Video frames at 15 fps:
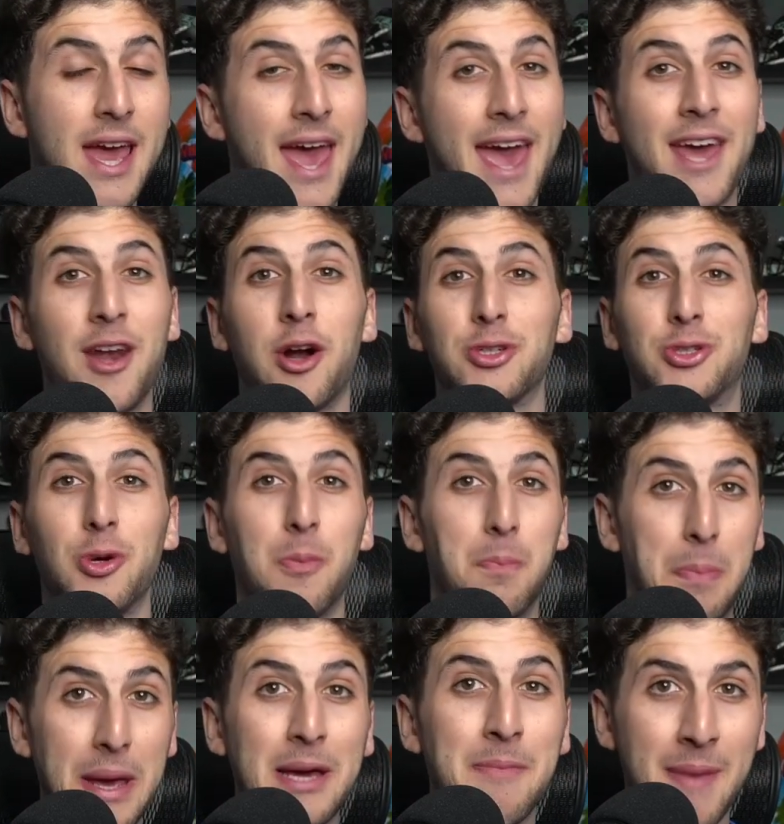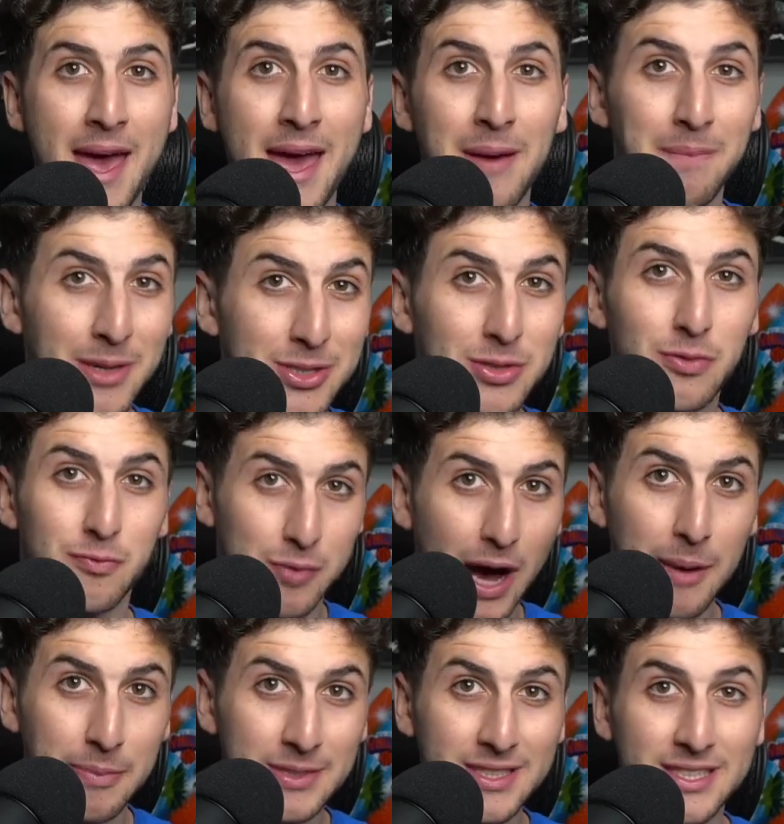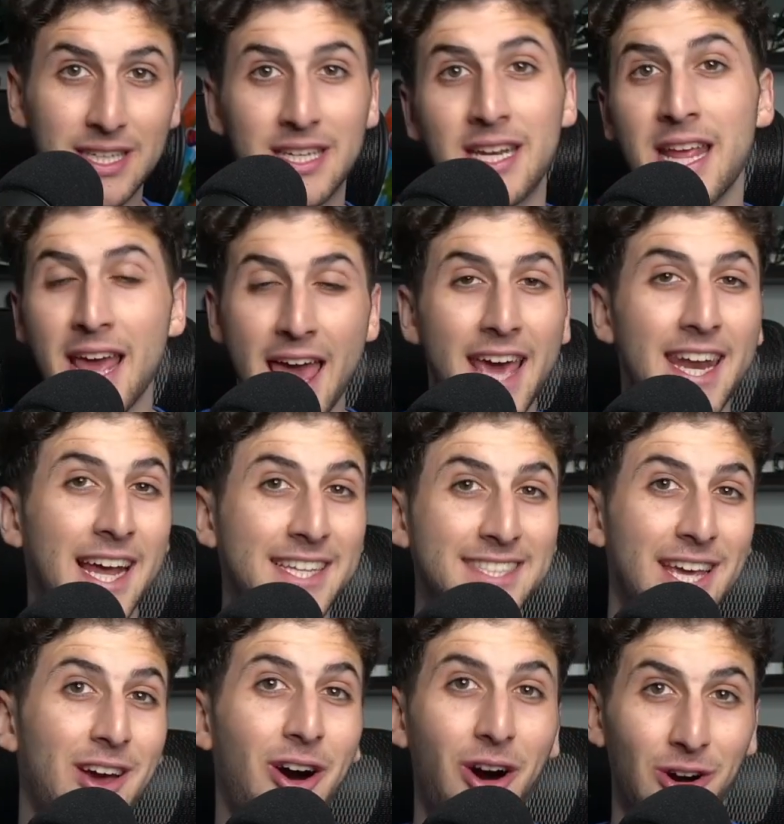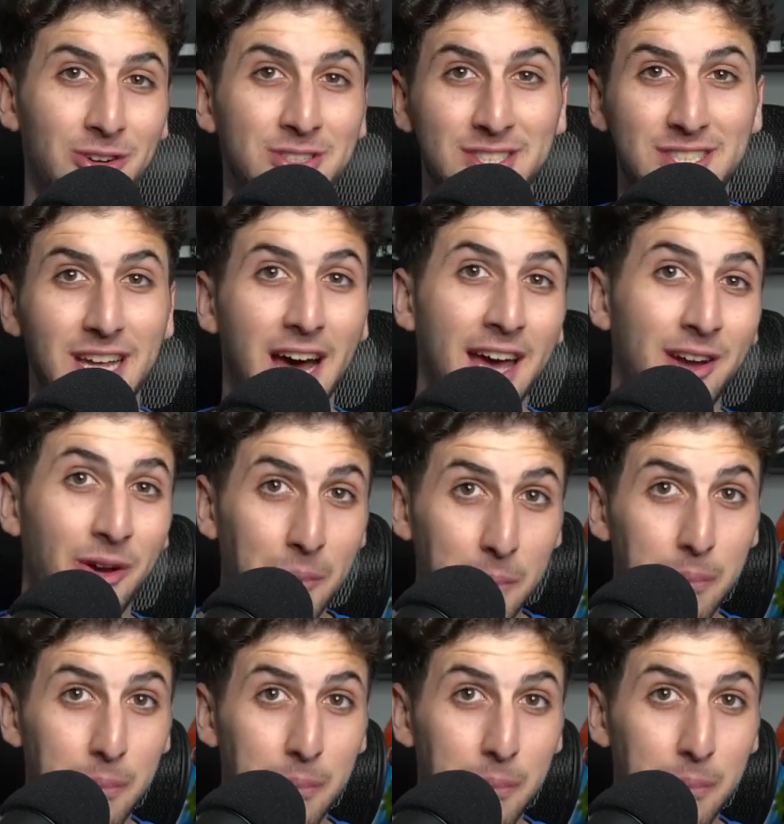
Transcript: And our two big men, Mitchell Robinson and Isaiah Hartenstein,